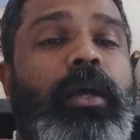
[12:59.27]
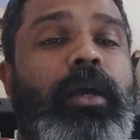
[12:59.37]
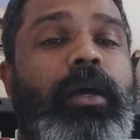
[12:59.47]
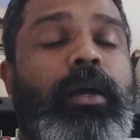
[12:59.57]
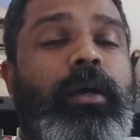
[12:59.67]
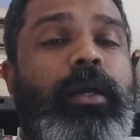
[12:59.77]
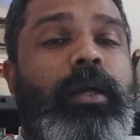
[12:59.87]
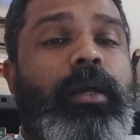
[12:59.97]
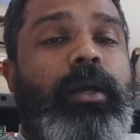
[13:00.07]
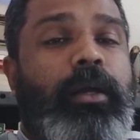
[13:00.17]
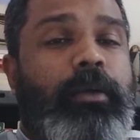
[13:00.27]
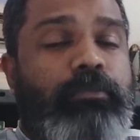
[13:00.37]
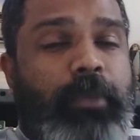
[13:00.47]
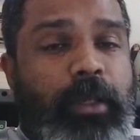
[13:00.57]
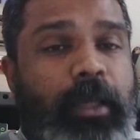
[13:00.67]
uh, uh,
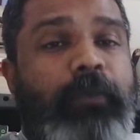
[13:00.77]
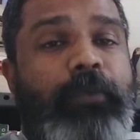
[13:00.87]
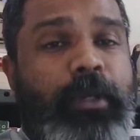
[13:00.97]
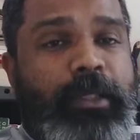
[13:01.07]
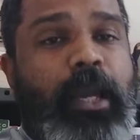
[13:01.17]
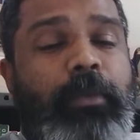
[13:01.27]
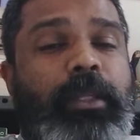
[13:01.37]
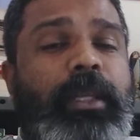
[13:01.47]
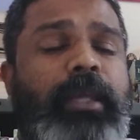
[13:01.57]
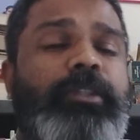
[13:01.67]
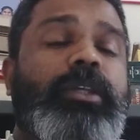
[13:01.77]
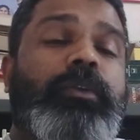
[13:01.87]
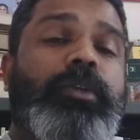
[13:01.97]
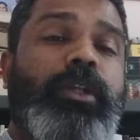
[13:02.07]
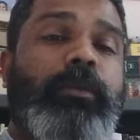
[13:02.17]
for example, the next
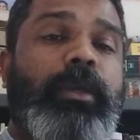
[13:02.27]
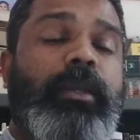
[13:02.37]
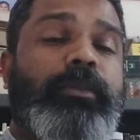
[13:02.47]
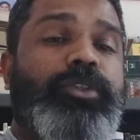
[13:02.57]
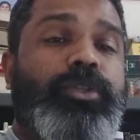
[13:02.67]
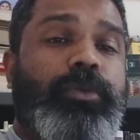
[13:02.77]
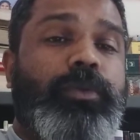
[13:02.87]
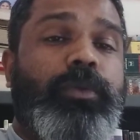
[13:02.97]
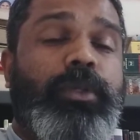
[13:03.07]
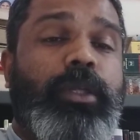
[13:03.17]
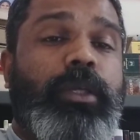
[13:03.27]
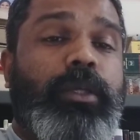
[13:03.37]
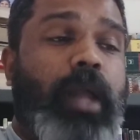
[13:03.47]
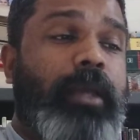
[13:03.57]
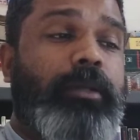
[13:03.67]
generation immigrants to the
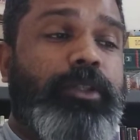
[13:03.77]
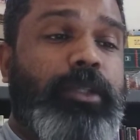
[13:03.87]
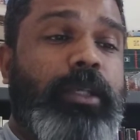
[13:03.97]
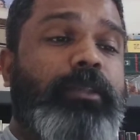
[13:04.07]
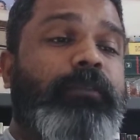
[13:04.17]
United States of